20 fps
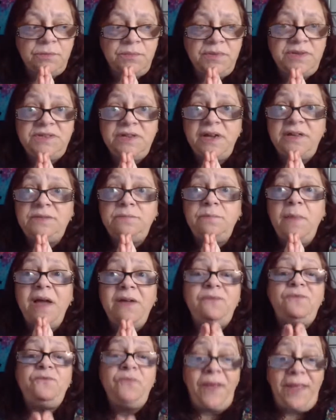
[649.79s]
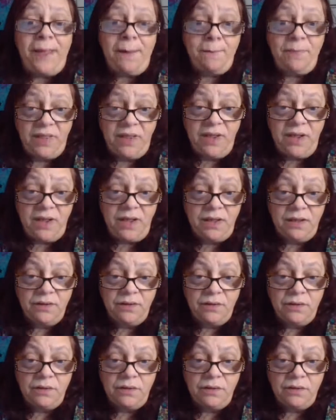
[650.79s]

Besides my family,